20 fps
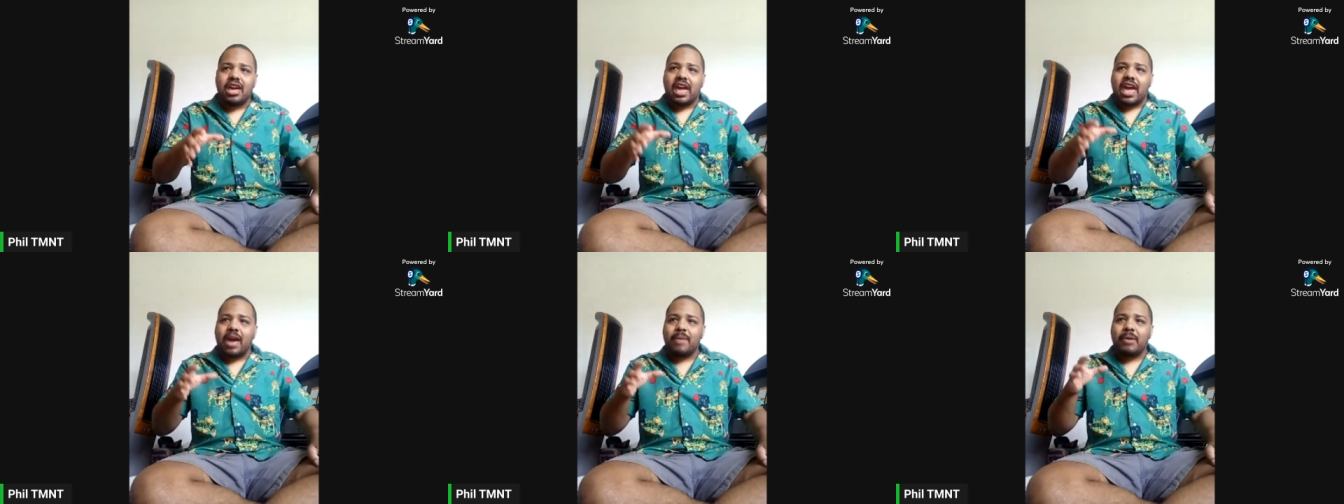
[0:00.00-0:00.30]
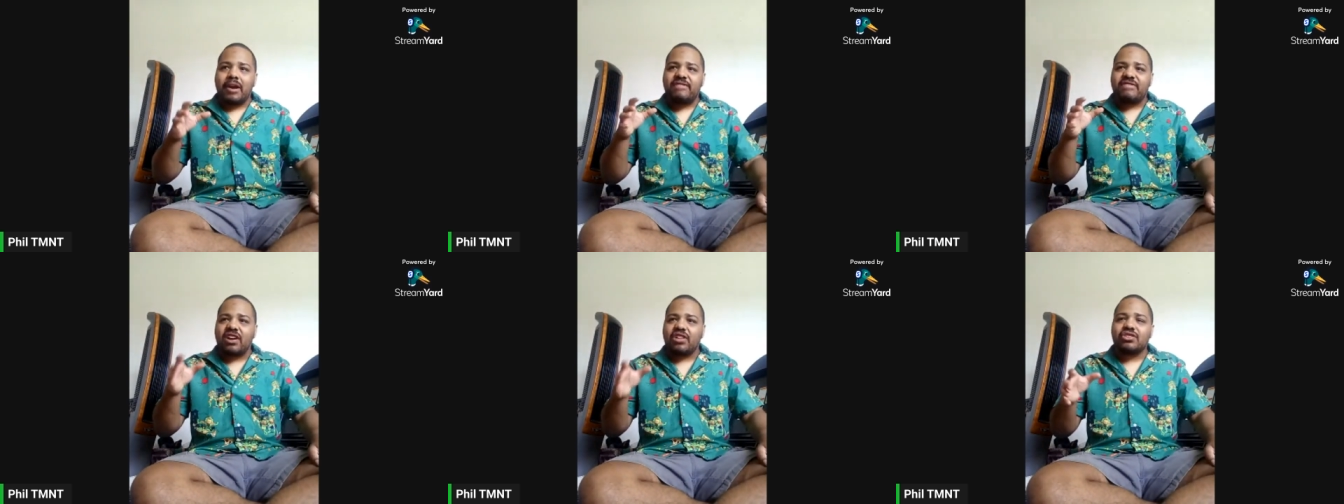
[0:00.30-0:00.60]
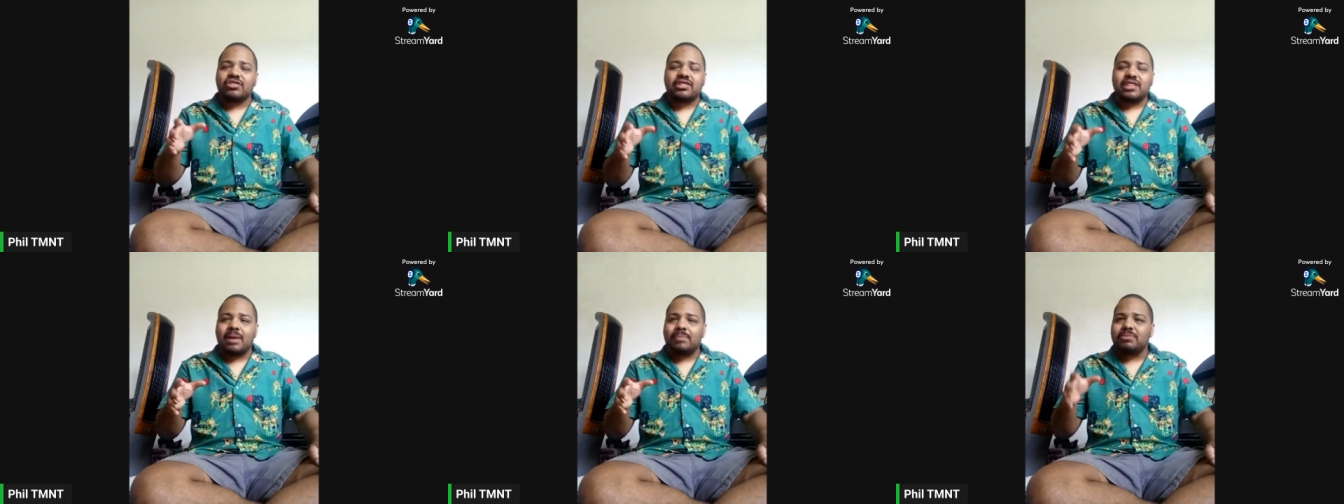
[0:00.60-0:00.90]
and my
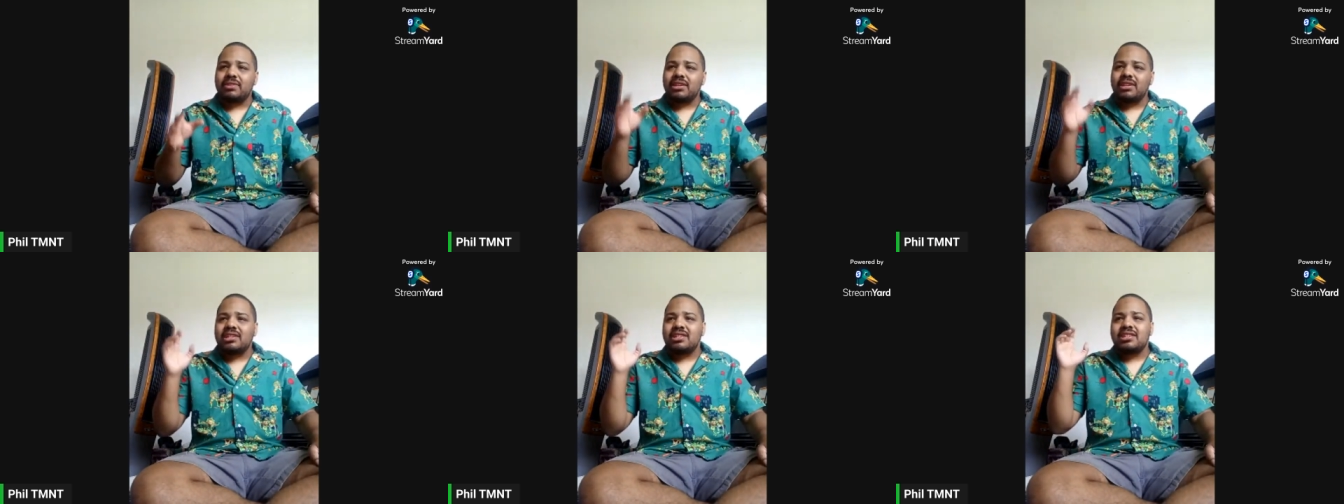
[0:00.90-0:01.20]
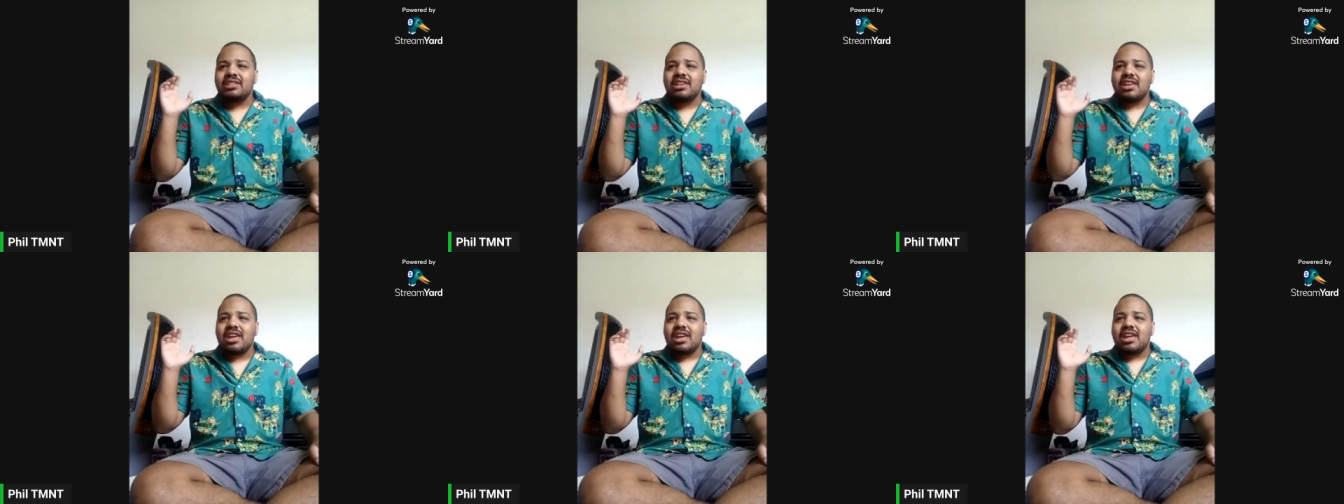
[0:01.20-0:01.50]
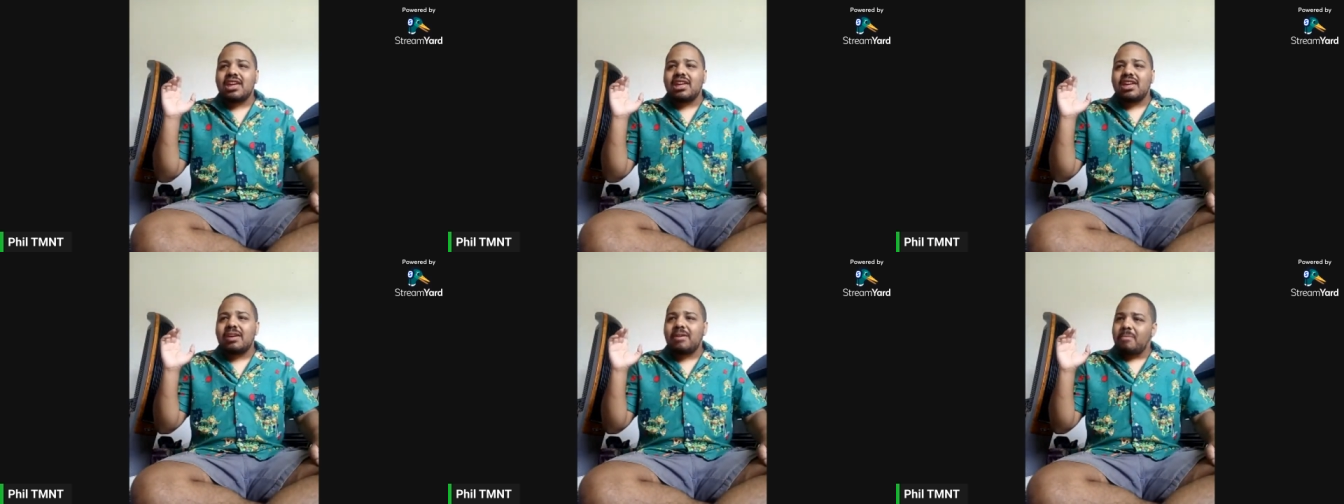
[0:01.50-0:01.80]
father stepped in
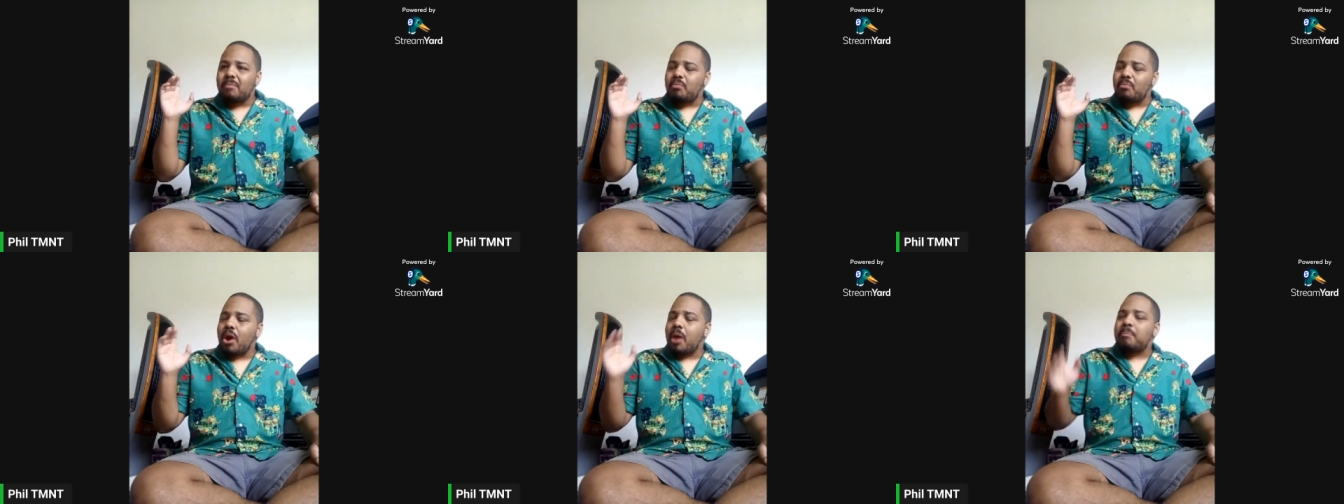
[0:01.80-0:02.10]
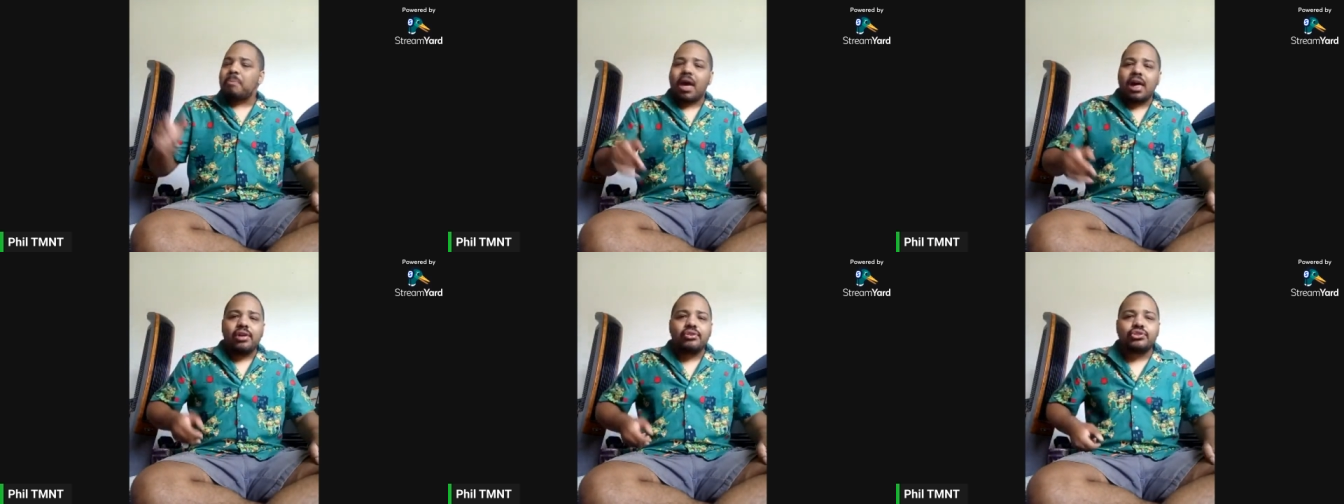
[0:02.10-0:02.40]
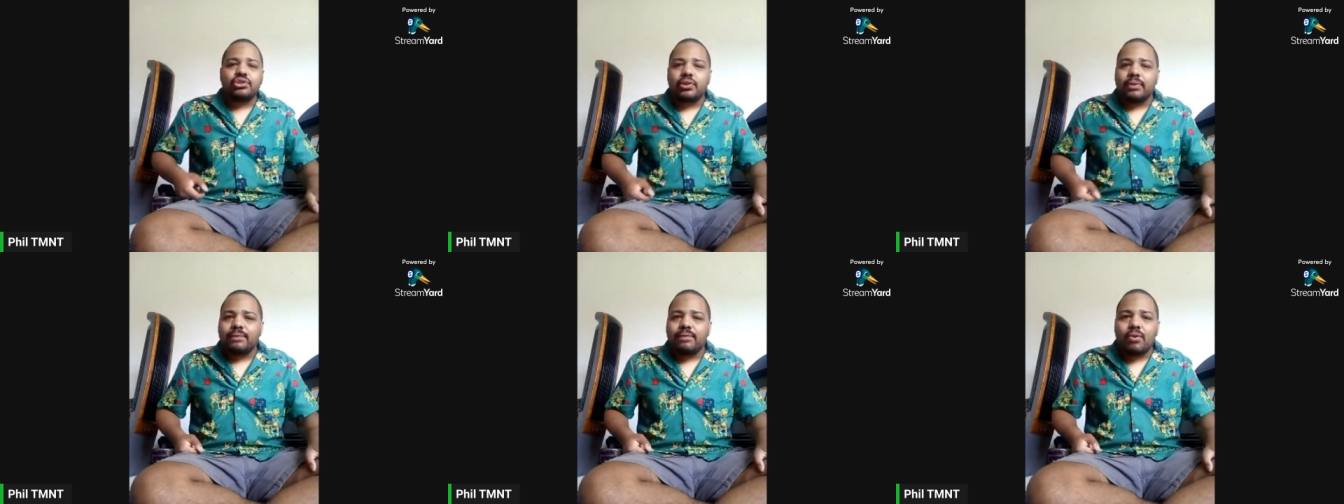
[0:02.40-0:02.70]
brought balance
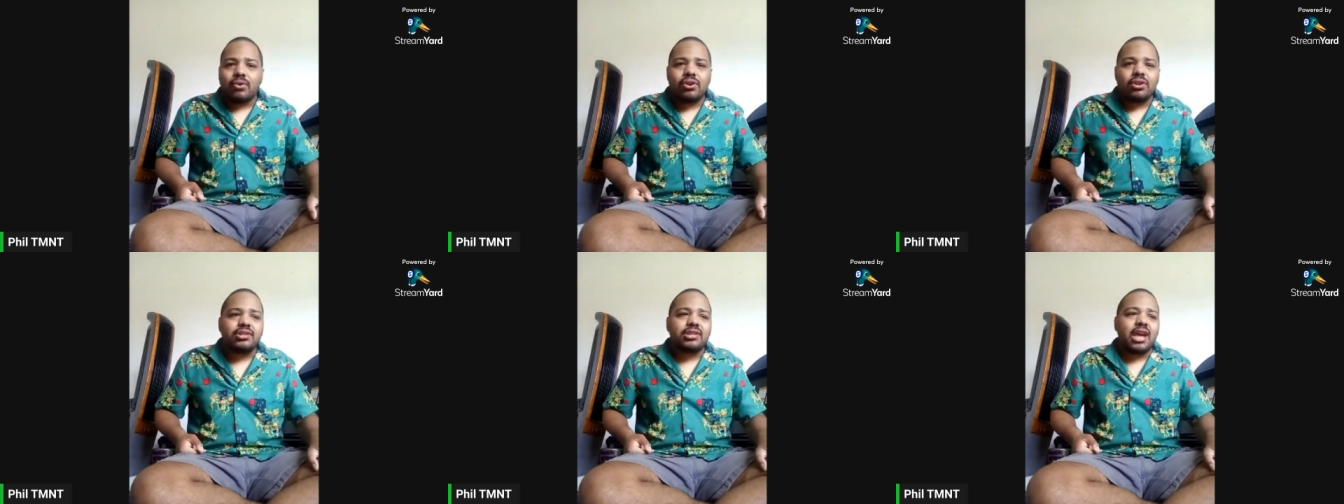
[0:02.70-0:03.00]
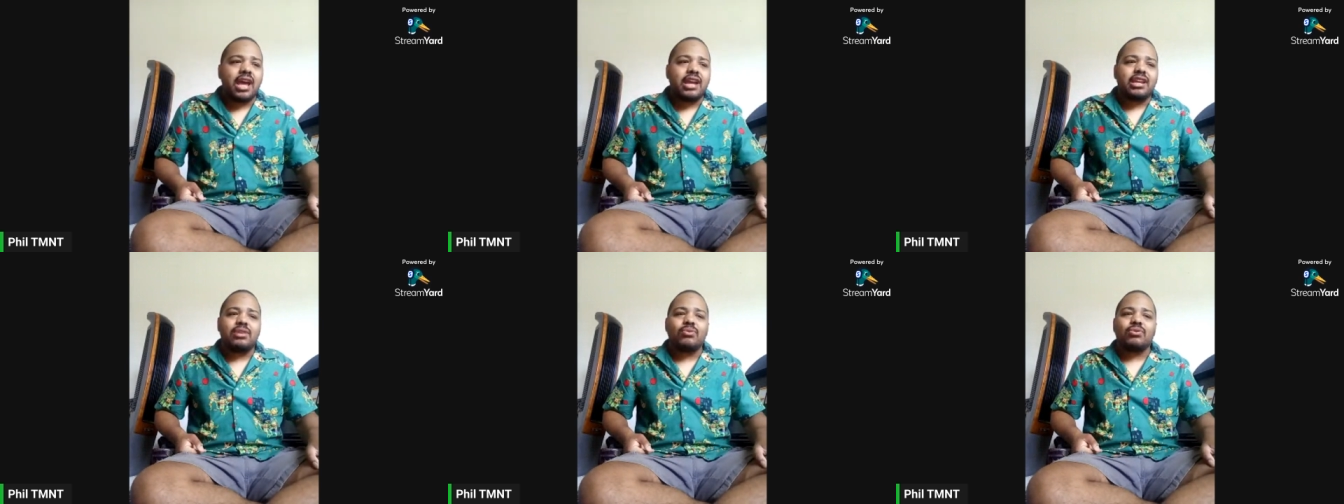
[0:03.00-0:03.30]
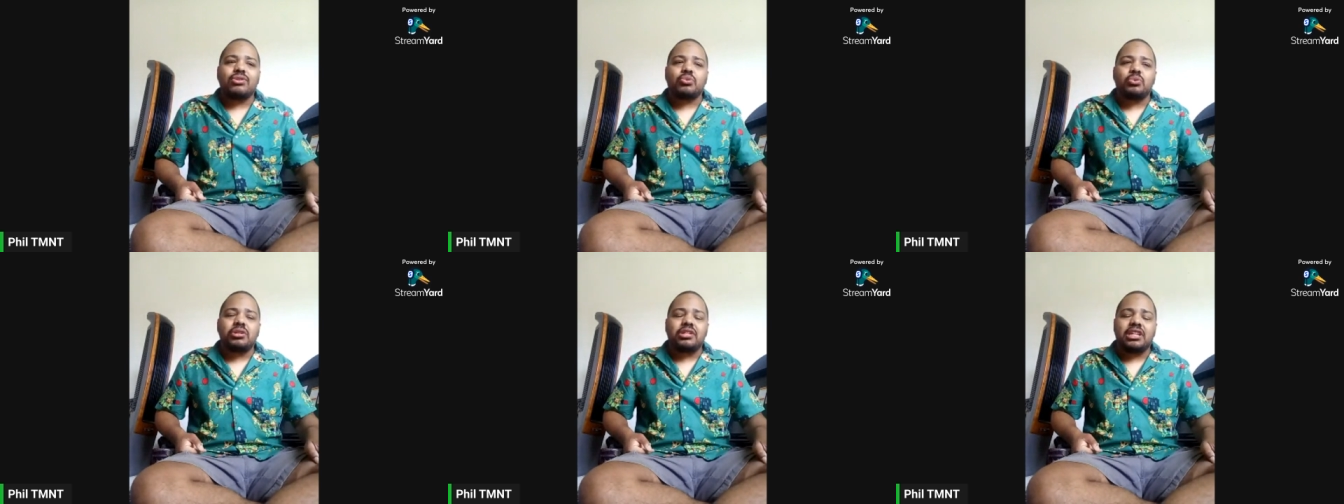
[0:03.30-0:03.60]
to the force, and he
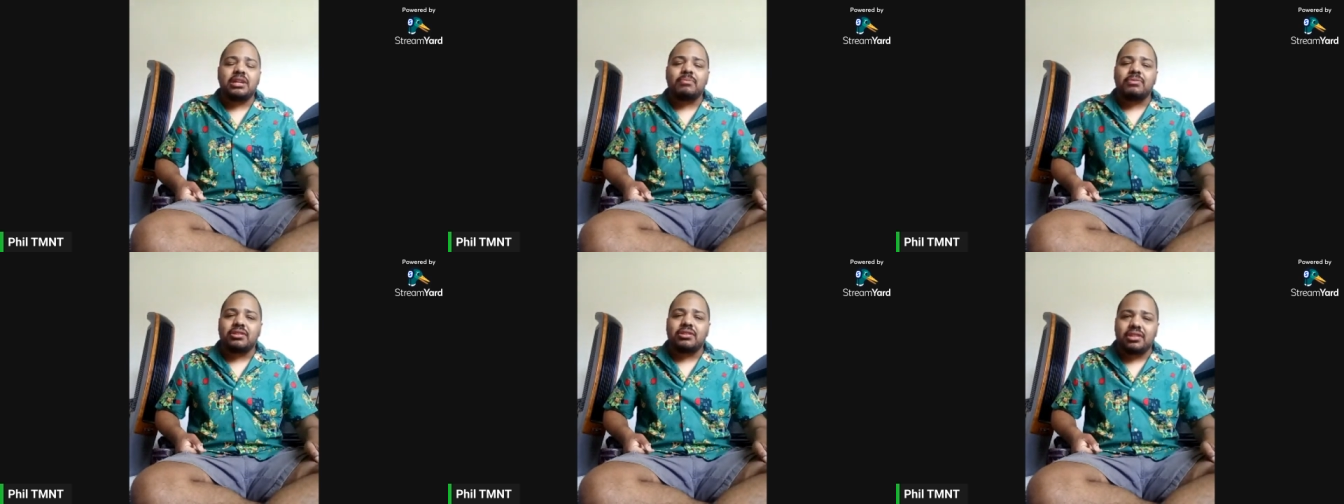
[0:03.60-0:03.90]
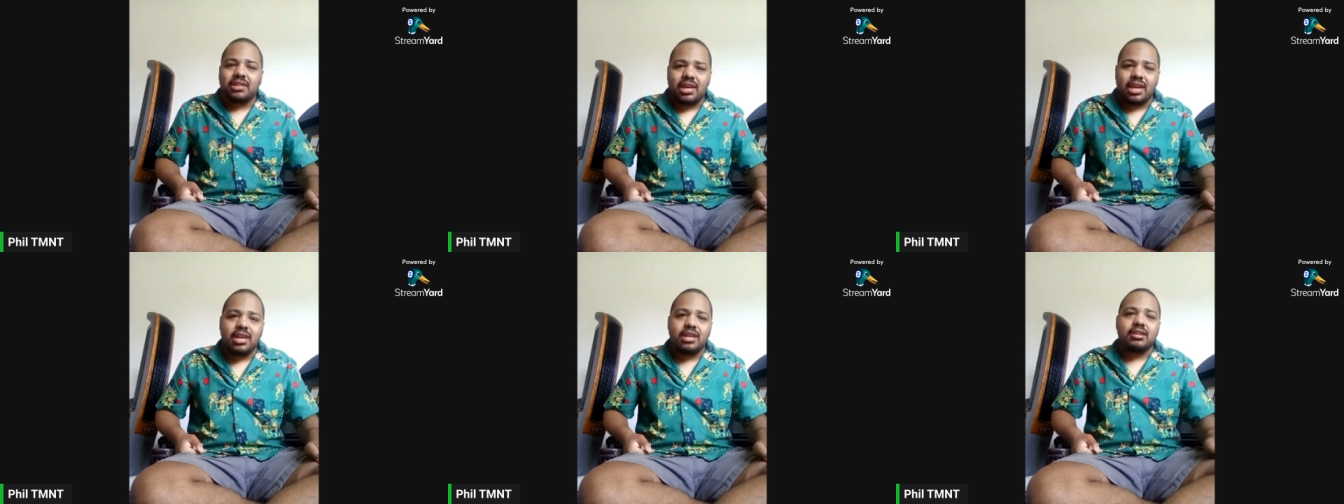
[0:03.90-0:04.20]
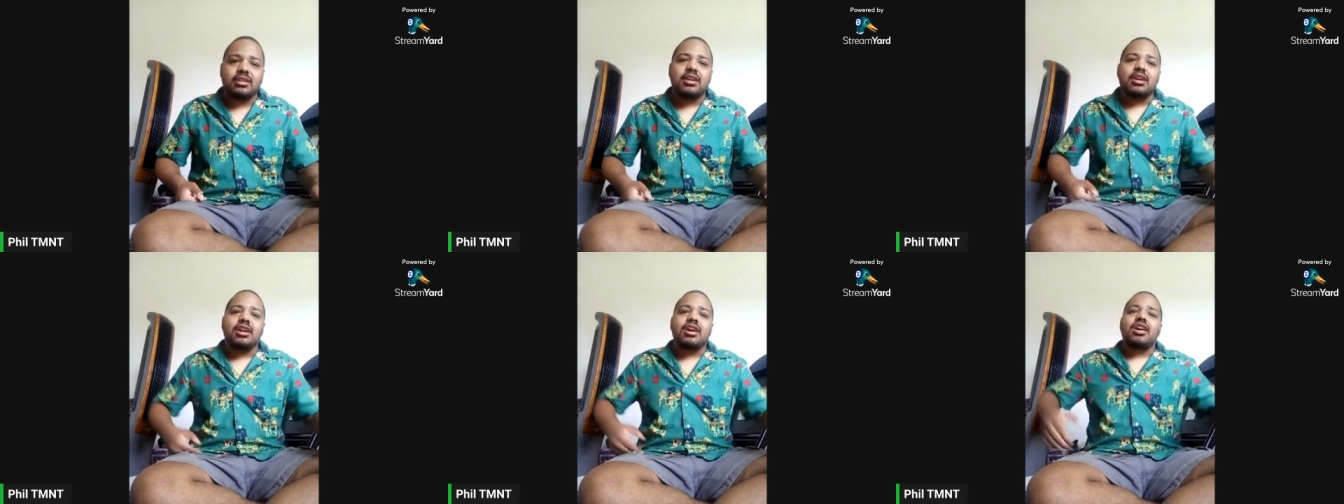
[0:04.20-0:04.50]
was redeemed in the end.